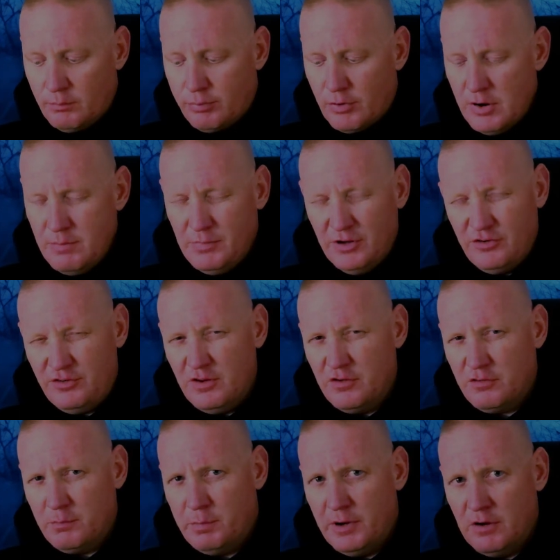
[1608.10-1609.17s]
pretty much
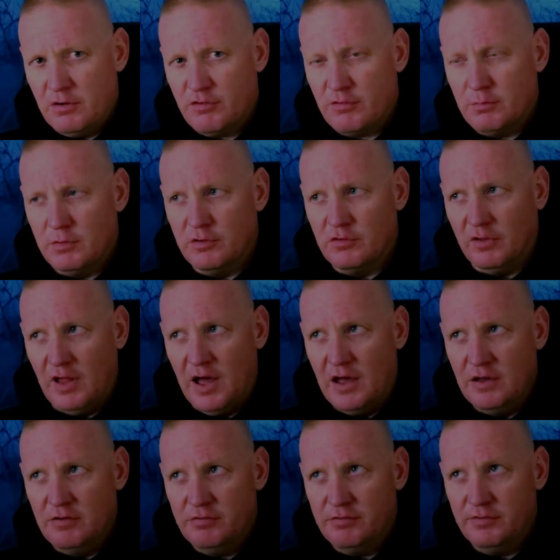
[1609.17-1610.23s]
disappears from his
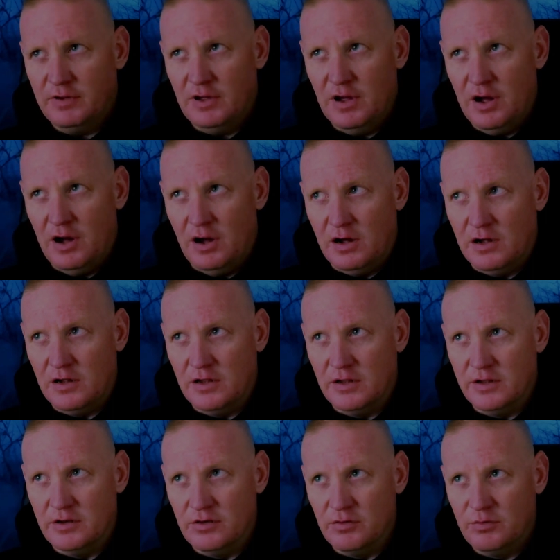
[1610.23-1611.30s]
life
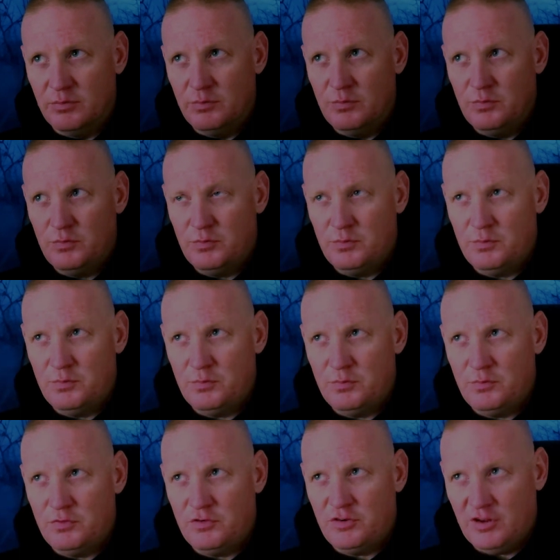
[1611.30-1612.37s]
until
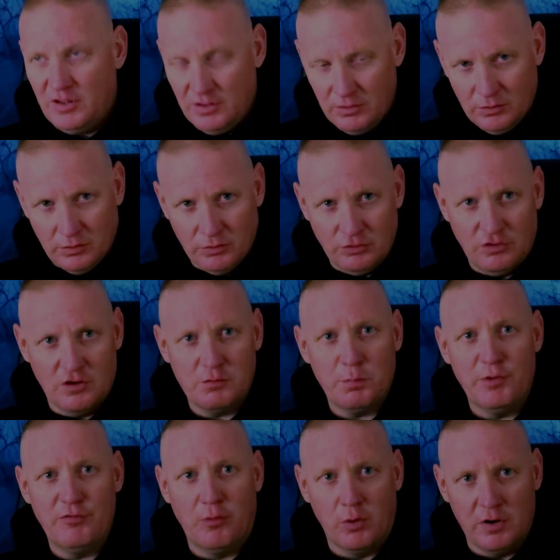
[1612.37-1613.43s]
just
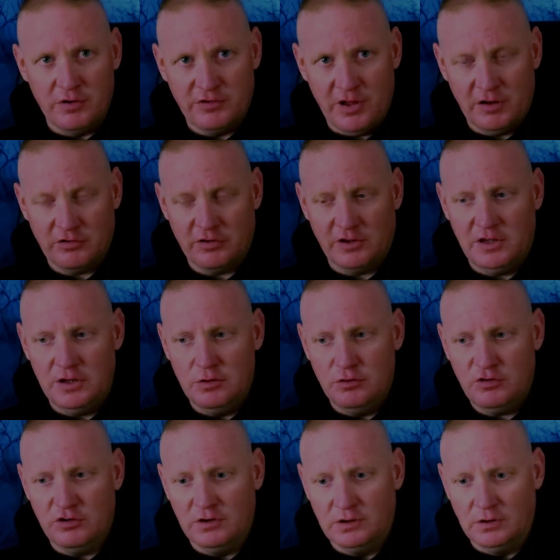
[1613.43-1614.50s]
before his
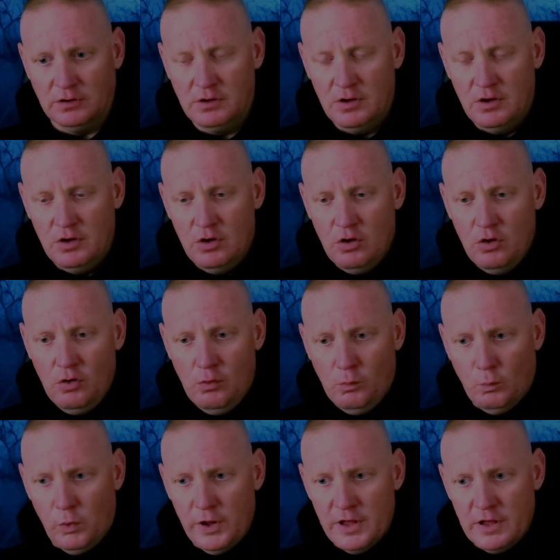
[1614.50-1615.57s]
execution,
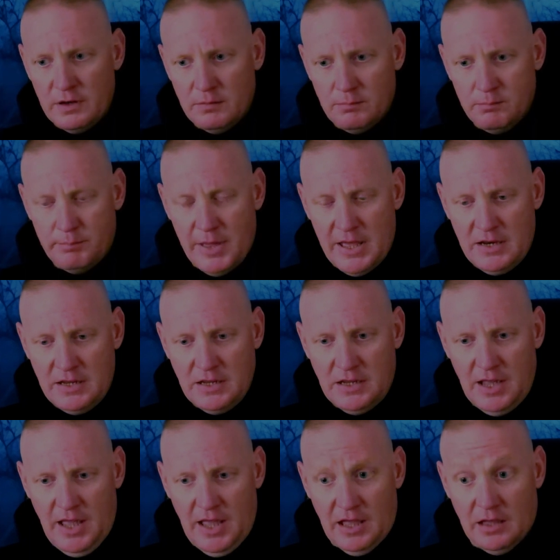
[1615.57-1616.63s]
when
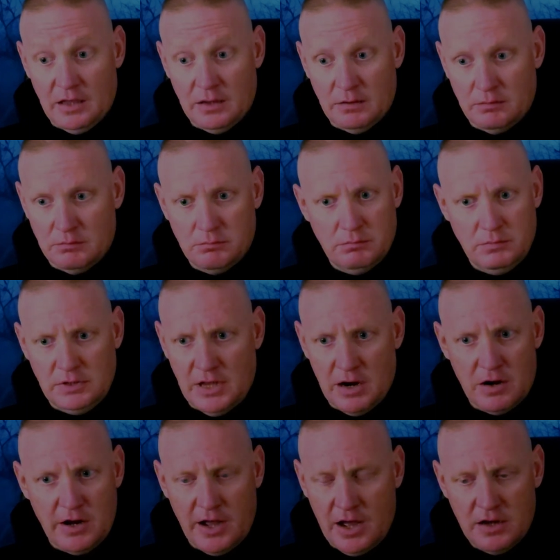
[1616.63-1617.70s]
Betty and
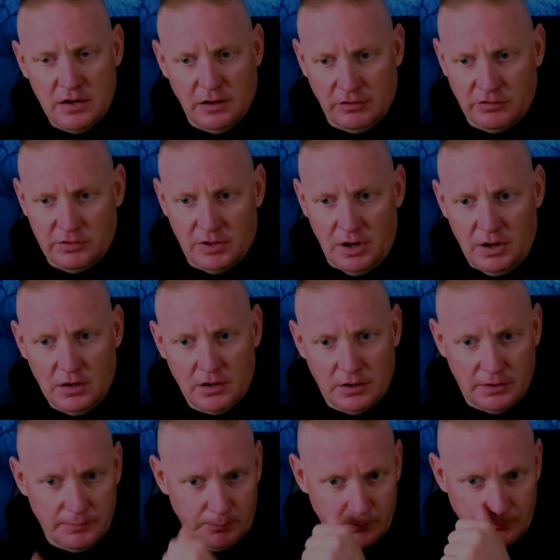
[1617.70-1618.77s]
Gary Heidnik's
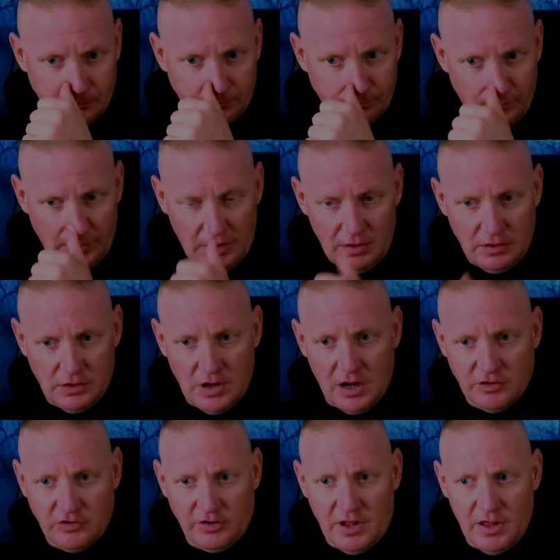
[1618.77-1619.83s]
daughter
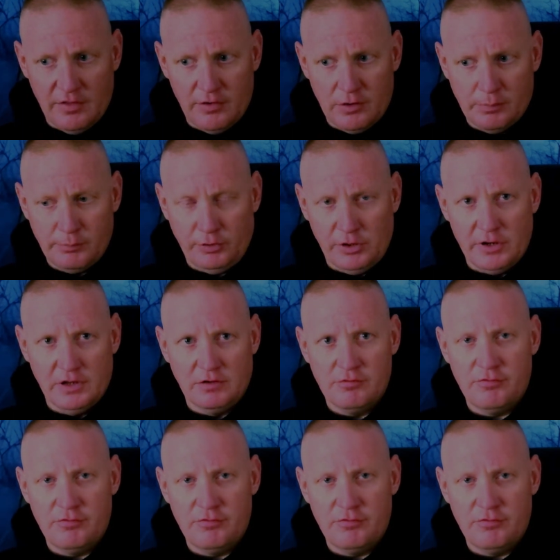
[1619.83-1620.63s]
got together pleading